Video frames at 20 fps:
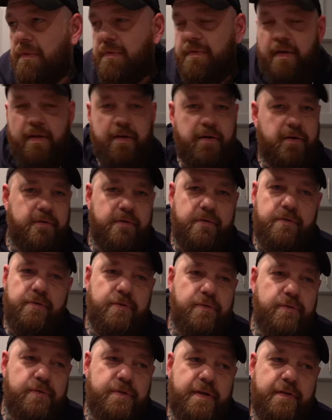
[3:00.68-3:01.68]
Once they heard the
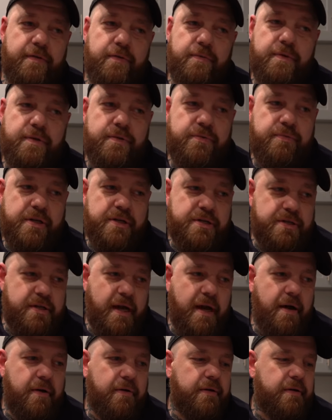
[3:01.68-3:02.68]
news, everyone has reached
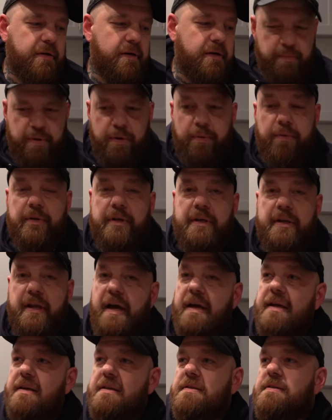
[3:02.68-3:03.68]
out and been really
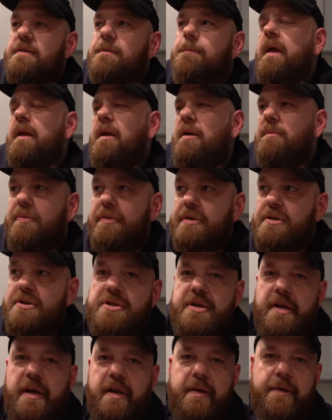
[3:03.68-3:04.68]
nice. And I
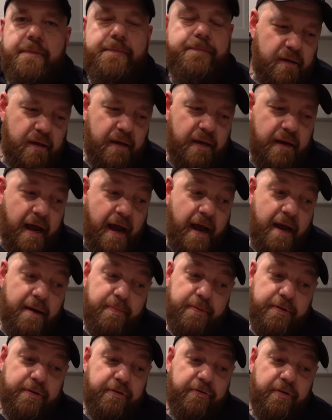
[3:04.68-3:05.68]
appreciate it. And I
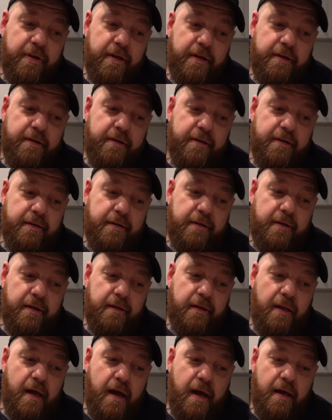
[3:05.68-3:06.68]
appreciate it
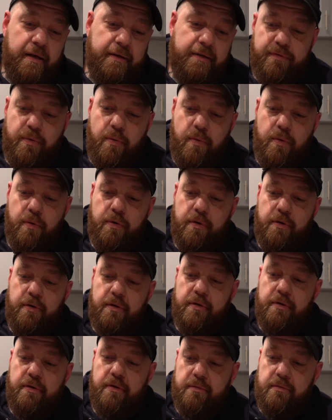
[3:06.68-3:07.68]
a lot
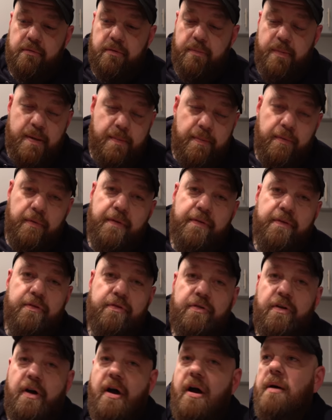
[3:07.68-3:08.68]
for the people at the
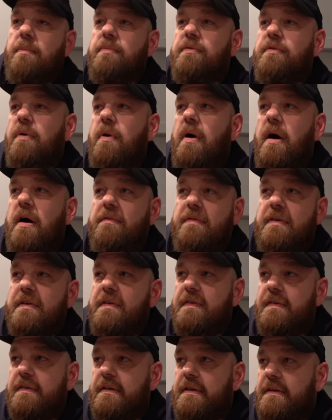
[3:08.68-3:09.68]
shop. So
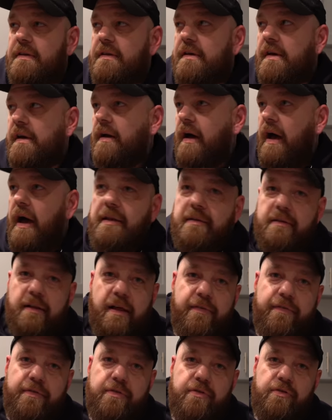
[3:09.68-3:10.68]
obviously, I
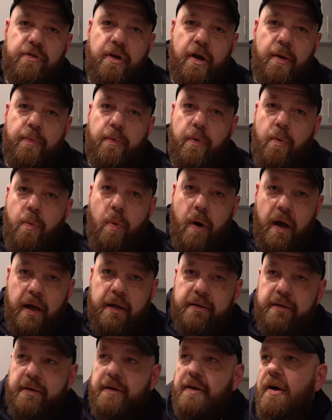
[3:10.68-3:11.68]
left the shop a
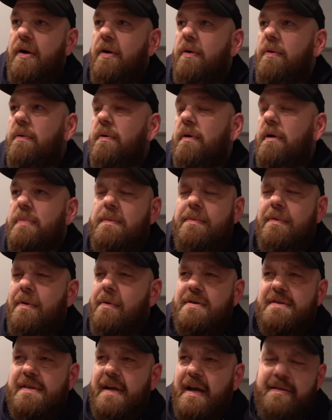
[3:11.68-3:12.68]
while ago. People
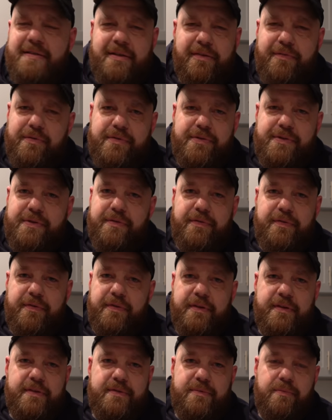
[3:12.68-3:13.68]
always ask if we're still
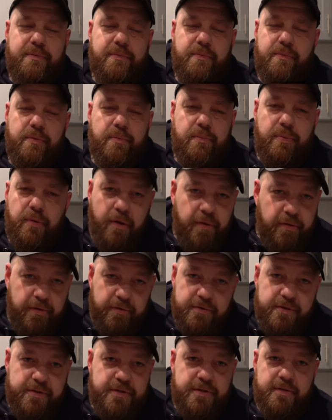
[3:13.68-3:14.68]
friends. We're, we're
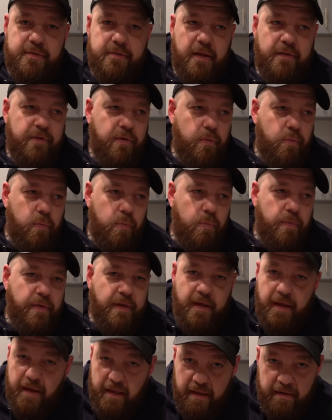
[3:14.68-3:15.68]
brothers until
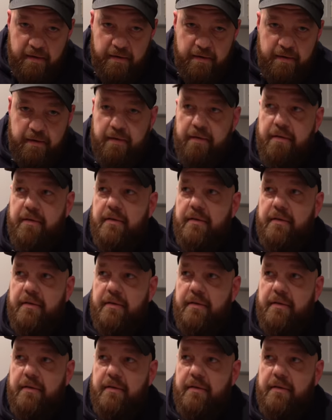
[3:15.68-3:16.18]
the end.